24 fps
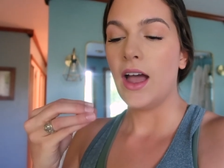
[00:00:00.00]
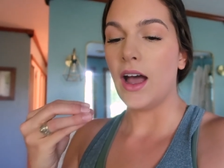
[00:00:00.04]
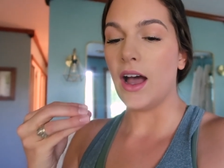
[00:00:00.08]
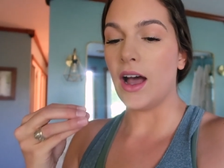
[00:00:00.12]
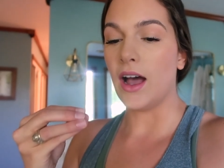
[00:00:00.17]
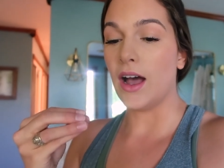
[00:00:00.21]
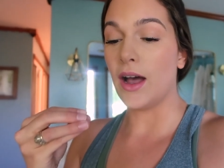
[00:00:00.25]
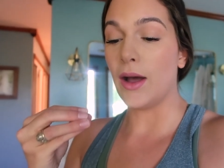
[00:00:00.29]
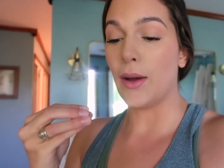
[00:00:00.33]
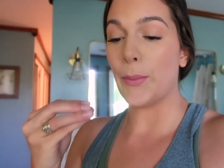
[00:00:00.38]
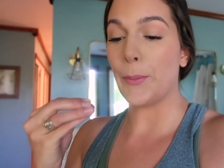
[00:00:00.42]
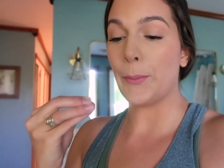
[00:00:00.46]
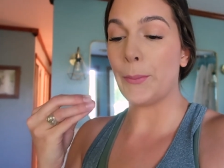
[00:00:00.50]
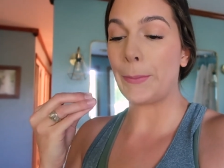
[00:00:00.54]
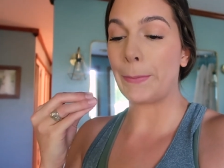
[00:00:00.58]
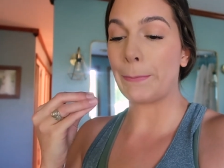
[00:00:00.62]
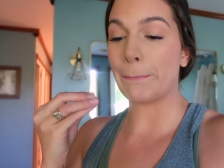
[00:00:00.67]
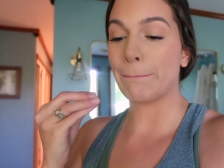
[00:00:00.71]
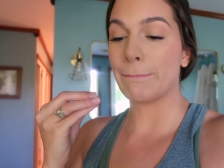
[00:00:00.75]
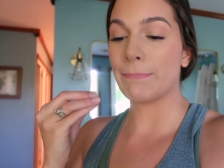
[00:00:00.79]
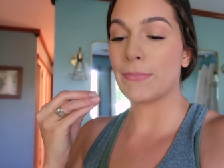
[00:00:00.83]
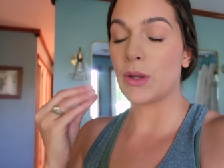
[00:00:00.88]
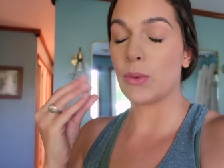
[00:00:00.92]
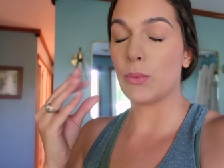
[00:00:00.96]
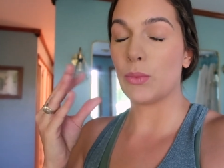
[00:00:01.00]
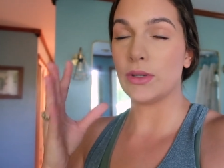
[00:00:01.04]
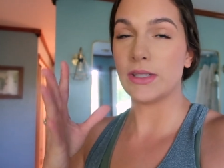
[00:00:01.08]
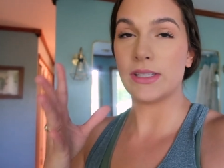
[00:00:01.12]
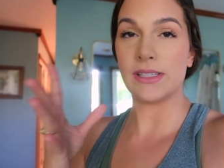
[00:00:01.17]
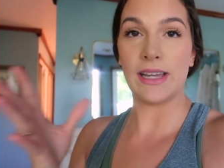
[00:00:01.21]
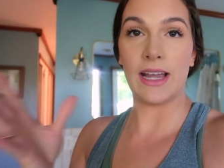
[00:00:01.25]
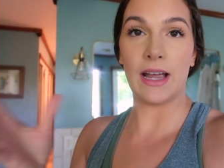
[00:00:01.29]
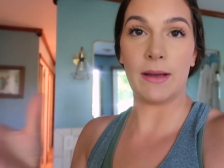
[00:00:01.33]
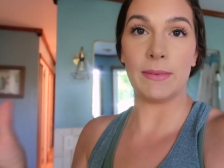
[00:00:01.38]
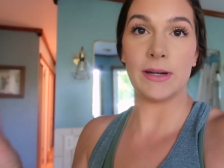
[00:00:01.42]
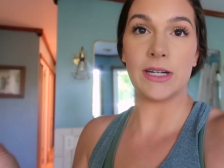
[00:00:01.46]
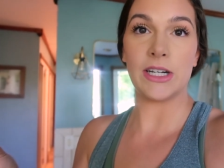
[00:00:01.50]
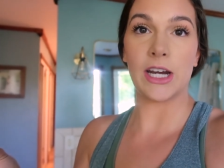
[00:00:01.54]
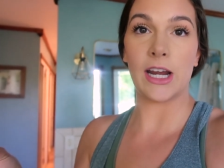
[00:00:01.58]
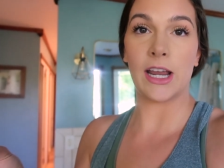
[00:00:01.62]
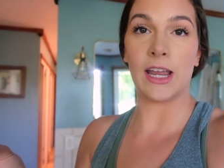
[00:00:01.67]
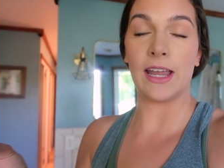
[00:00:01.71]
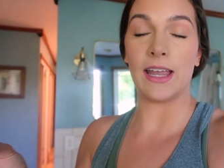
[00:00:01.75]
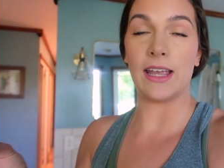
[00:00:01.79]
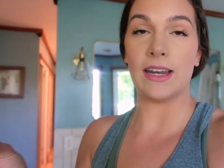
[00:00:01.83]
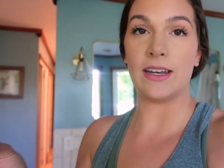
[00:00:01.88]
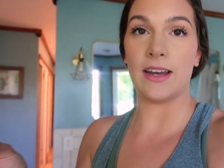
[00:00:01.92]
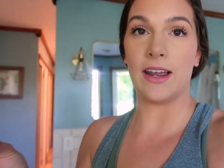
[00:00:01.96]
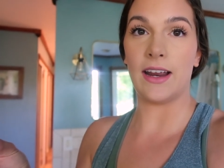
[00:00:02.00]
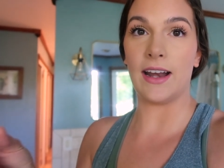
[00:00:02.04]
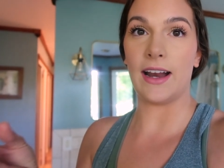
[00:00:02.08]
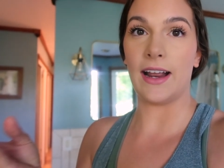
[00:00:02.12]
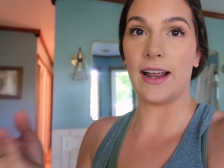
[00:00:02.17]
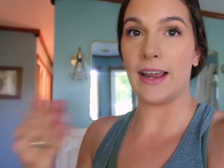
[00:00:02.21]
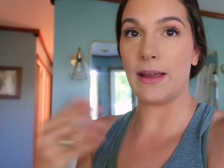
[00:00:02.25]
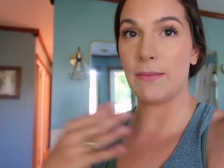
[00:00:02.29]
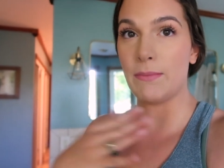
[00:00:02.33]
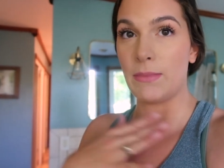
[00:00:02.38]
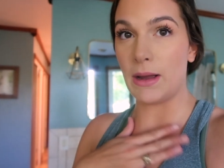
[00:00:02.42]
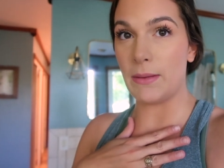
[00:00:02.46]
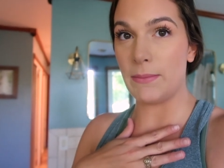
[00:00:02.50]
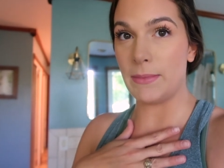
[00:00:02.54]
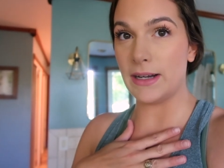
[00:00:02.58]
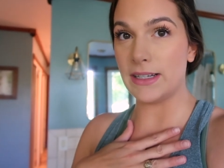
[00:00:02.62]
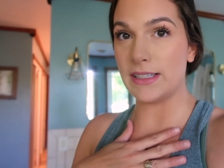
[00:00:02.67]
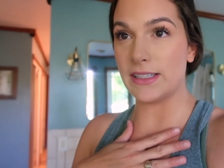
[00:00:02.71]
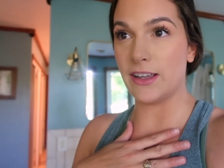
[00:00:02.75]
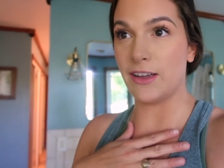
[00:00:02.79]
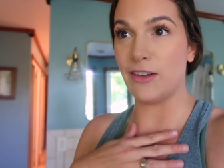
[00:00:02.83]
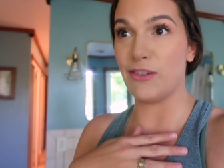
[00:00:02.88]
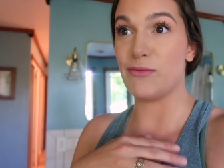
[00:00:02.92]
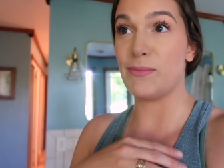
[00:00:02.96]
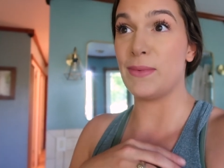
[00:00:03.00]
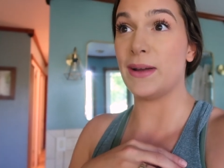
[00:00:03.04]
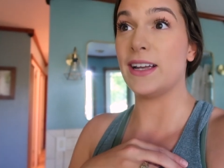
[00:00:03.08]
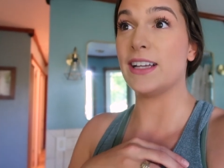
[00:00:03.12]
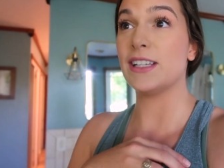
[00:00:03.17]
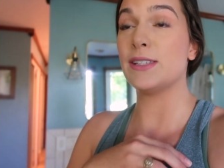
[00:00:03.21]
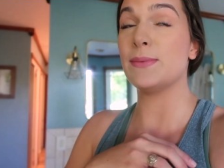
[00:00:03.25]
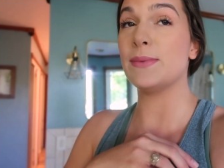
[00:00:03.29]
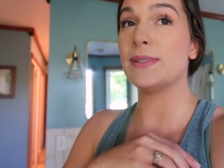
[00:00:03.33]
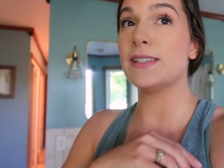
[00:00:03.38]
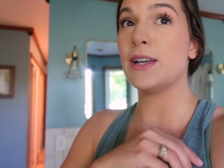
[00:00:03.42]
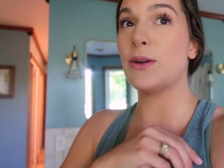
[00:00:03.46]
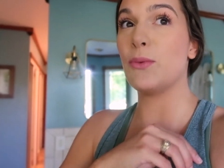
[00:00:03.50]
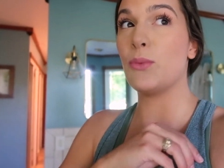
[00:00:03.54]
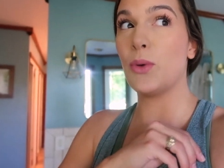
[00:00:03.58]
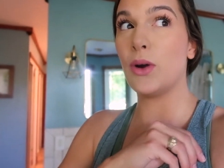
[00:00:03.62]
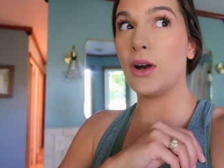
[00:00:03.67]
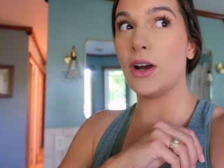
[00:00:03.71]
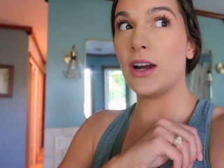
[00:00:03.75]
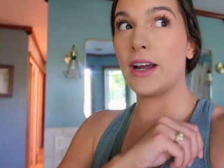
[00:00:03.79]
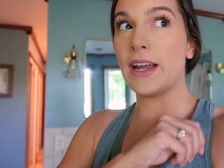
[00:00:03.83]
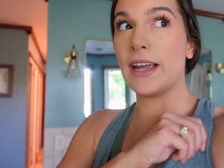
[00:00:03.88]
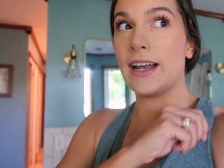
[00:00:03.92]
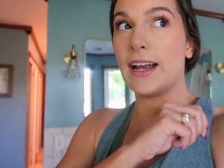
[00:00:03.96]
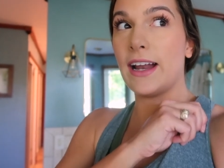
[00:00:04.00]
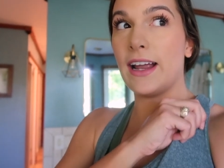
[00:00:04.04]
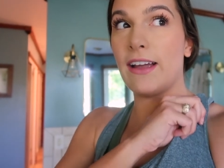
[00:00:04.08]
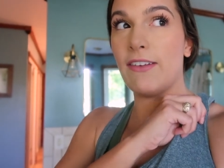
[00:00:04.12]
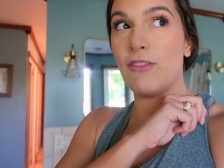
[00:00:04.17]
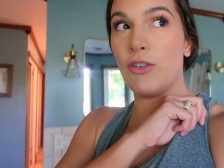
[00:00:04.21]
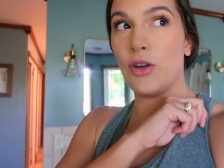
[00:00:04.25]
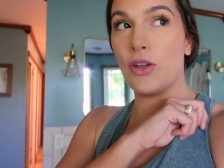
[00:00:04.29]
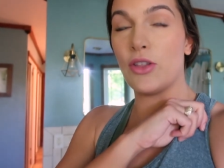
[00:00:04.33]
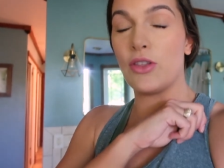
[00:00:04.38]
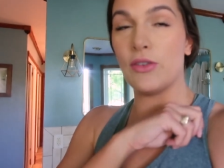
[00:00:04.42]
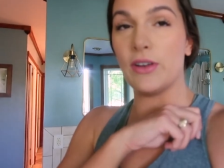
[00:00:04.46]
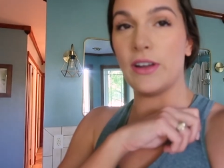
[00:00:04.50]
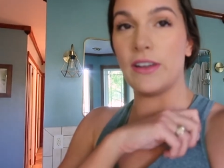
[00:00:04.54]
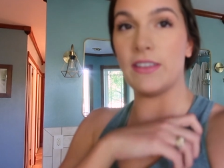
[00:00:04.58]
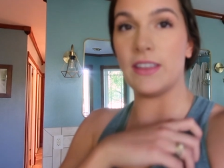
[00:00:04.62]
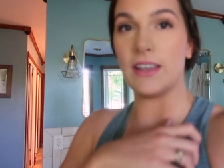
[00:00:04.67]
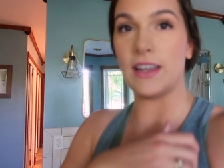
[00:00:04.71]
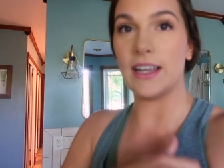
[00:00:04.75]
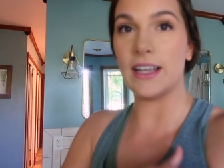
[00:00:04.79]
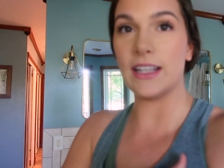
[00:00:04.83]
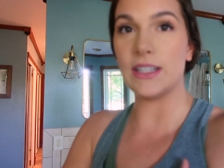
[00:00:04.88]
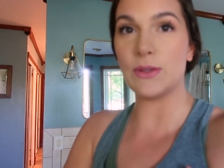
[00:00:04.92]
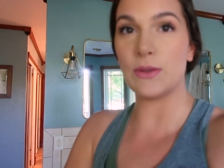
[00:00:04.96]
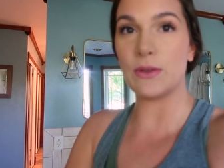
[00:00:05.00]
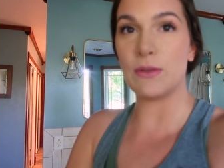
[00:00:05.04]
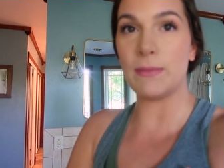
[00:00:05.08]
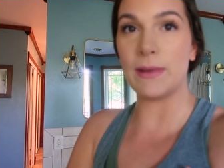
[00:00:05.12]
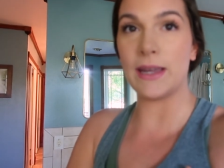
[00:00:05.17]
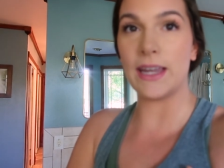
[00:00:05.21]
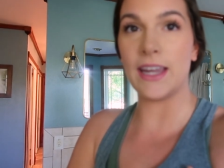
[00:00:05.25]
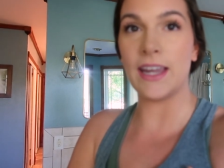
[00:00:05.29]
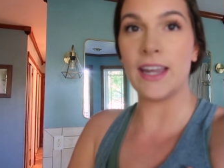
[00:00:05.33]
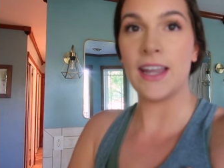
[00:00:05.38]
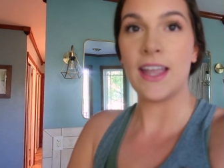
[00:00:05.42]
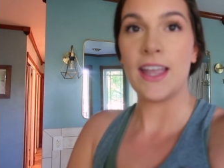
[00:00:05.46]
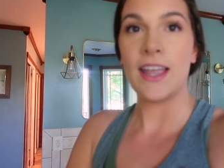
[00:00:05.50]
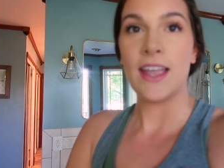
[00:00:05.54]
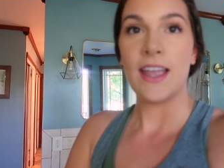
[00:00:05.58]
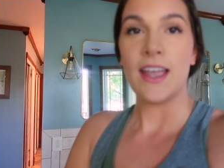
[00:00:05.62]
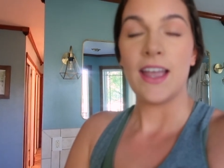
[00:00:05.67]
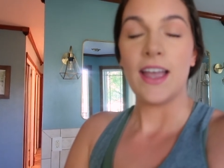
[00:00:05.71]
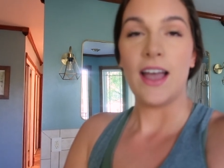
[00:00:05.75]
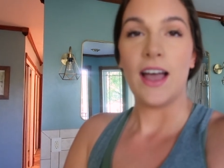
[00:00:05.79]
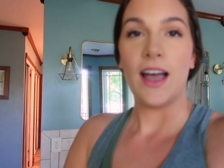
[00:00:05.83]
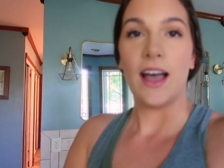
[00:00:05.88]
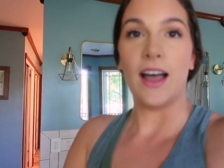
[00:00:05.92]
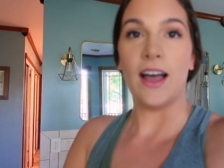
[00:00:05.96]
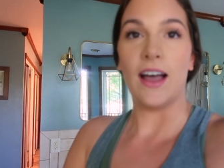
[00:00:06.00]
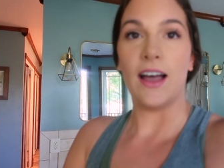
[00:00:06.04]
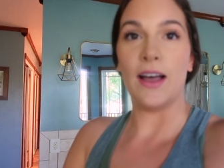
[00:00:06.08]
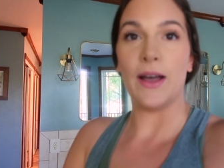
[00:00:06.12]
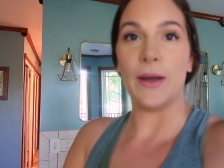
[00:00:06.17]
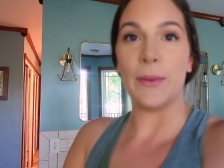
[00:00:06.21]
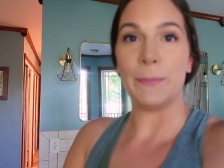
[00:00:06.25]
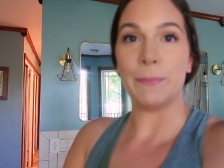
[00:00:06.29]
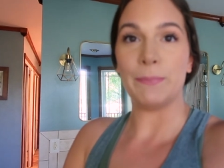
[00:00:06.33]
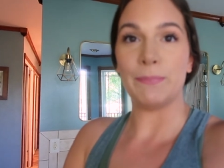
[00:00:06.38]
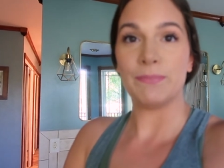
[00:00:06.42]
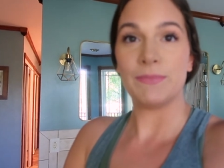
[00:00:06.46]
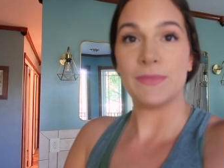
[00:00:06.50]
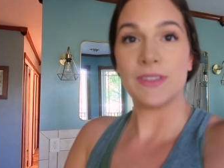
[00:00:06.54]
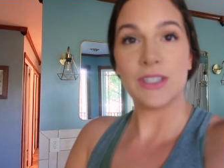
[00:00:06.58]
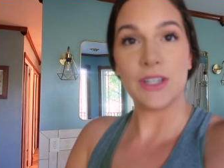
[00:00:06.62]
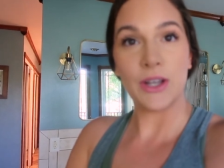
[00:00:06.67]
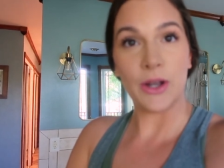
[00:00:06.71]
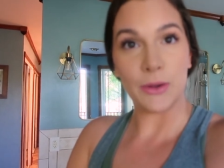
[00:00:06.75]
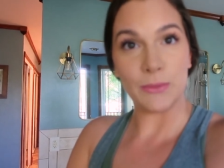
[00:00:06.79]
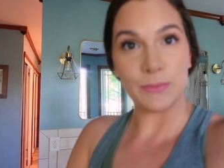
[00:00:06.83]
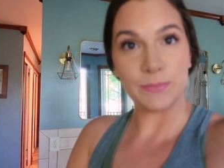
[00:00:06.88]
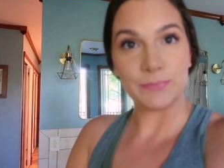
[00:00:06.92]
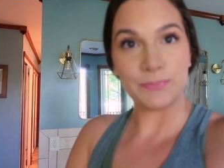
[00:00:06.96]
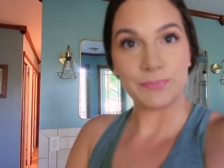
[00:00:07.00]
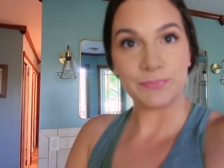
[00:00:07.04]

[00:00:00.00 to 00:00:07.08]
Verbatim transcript: Um, we'll see how much I can get done. I am by myself. My husband's at work and I have all three of the kids with me. Um, so